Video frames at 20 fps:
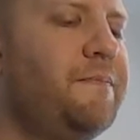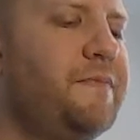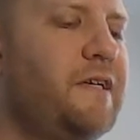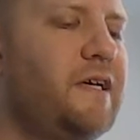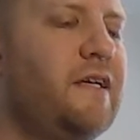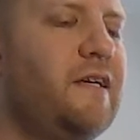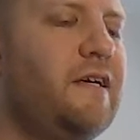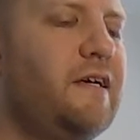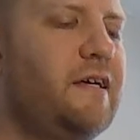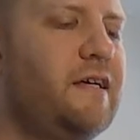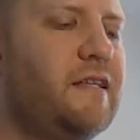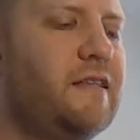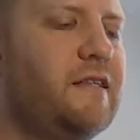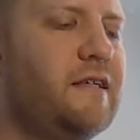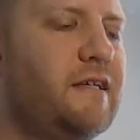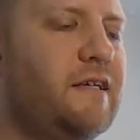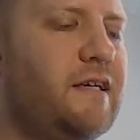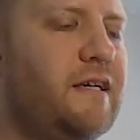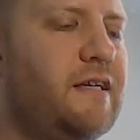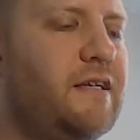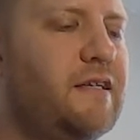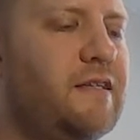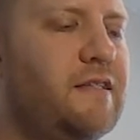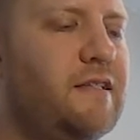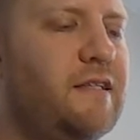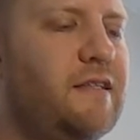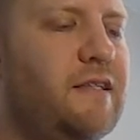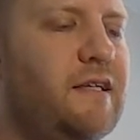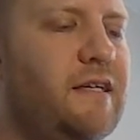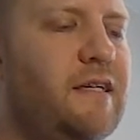tereketa tete-ta